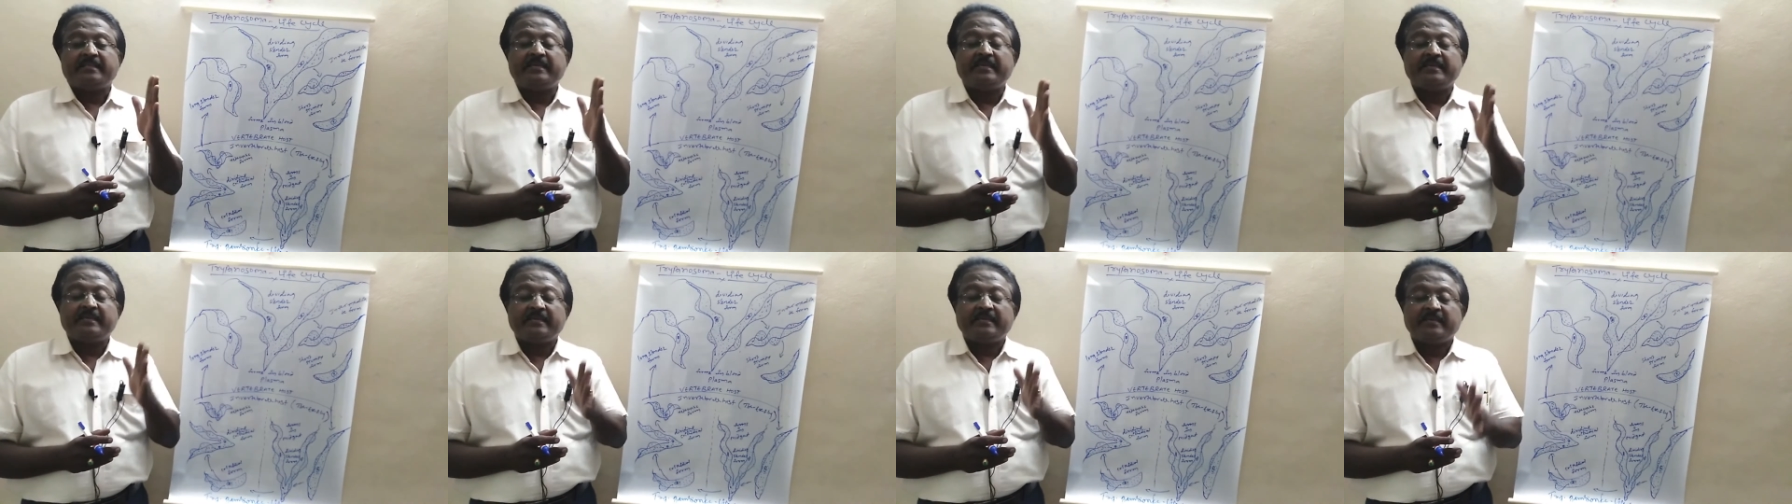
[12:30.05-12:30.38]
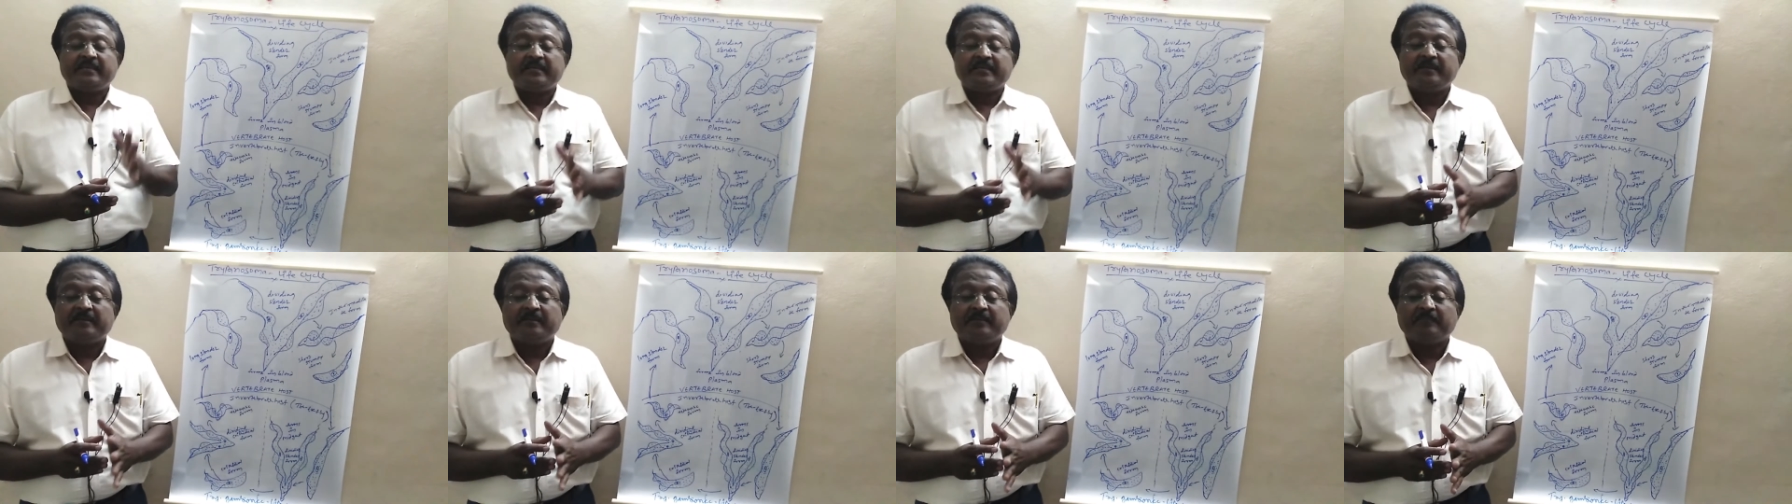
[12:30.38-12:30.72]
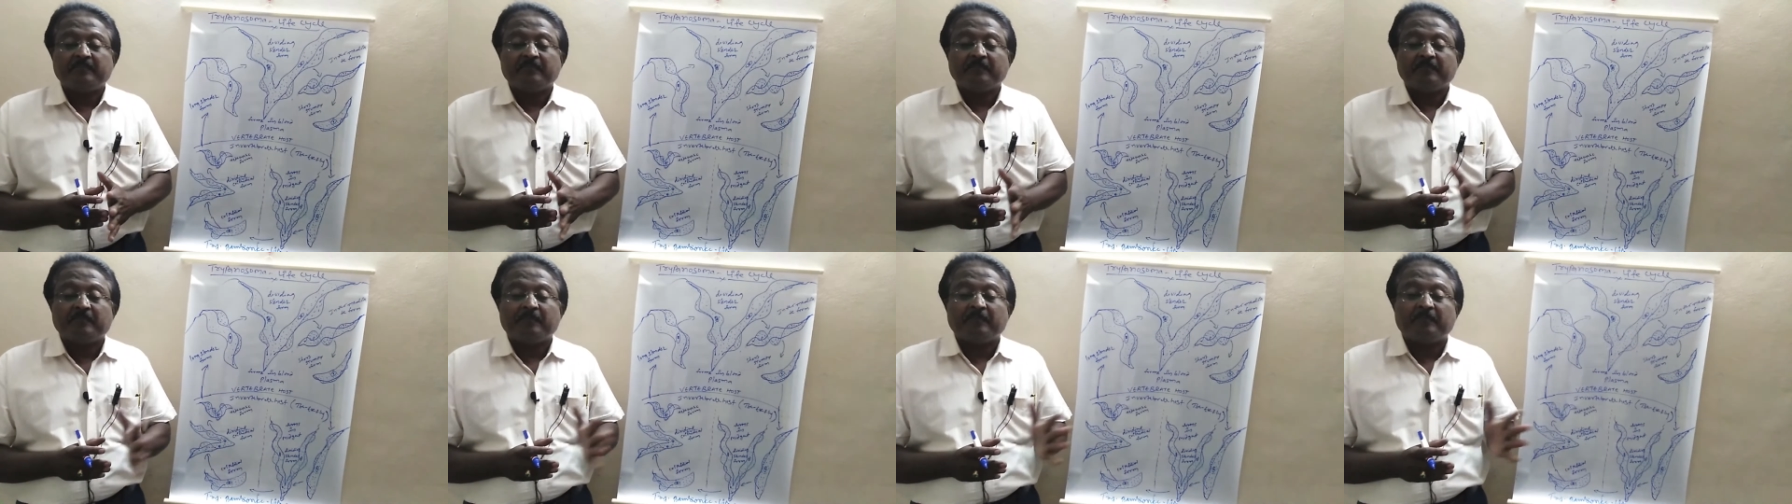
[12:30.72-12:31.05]
the
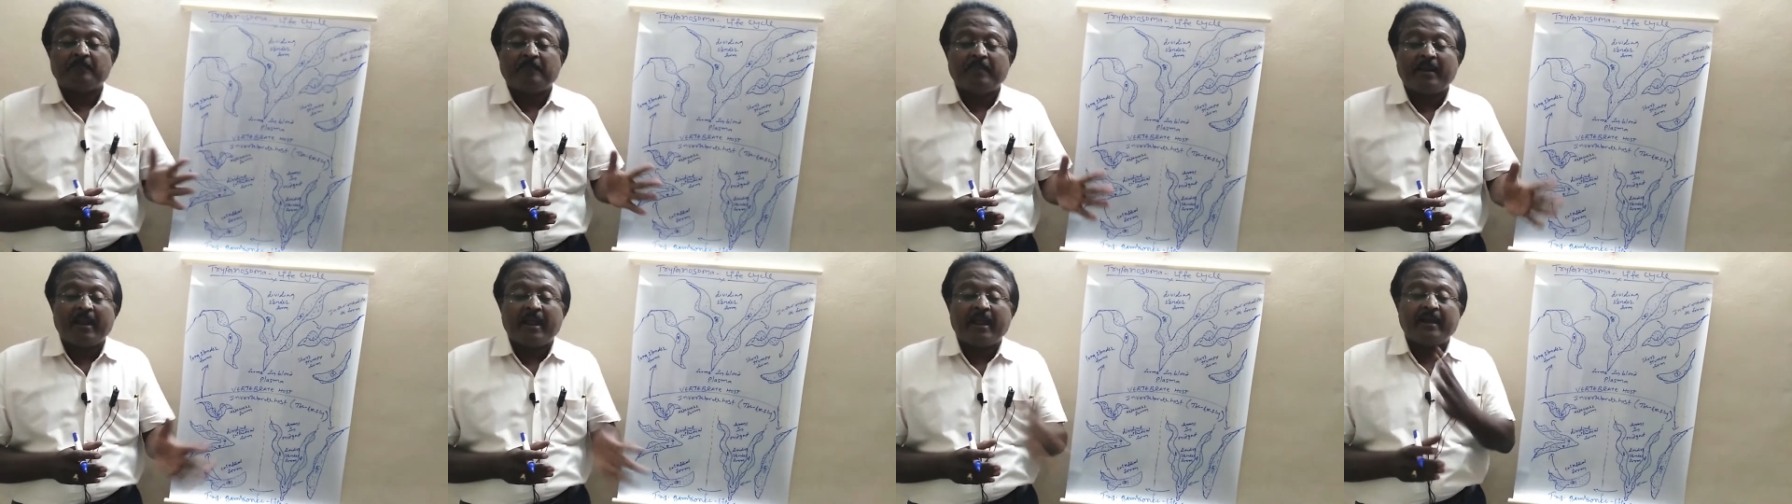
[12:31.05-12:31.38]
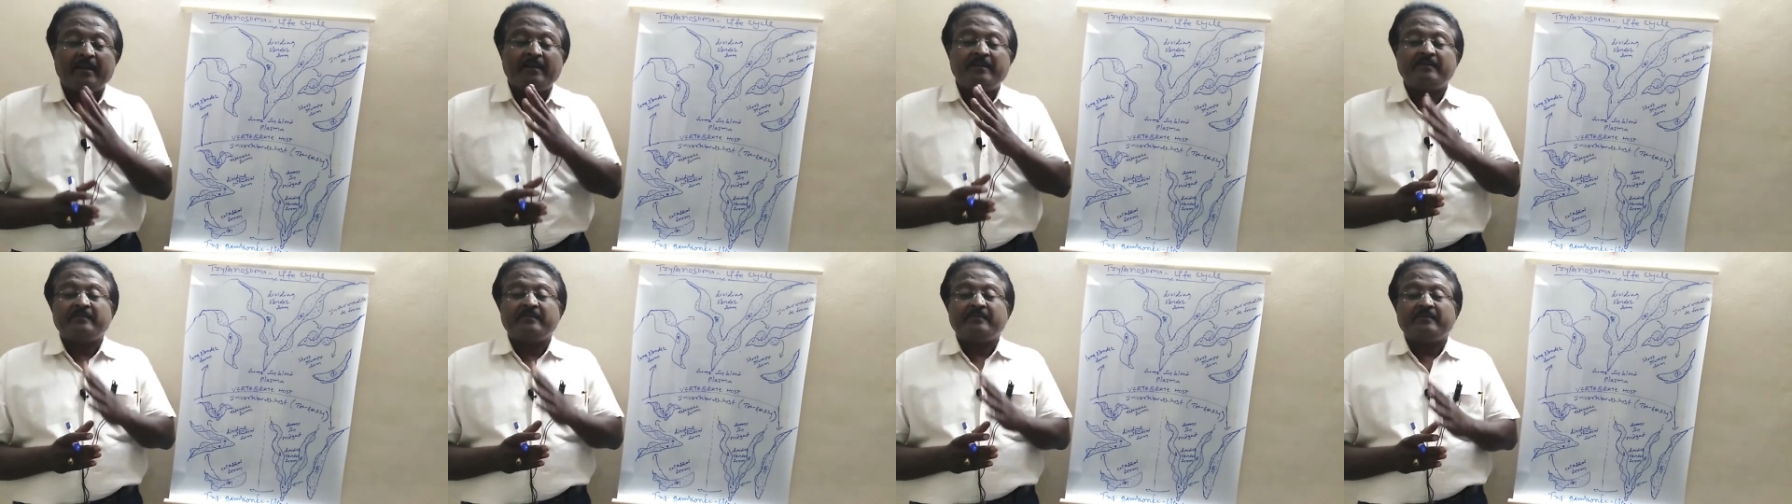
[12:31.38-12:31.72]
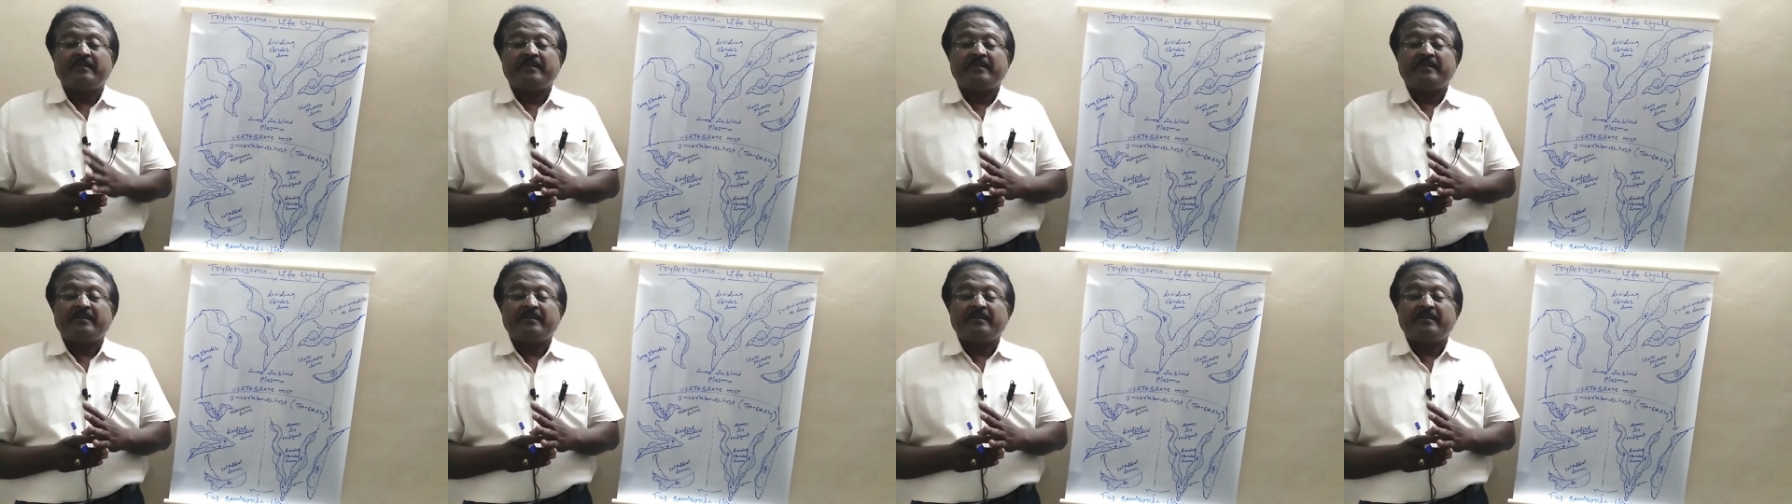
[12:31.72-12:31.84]
blood.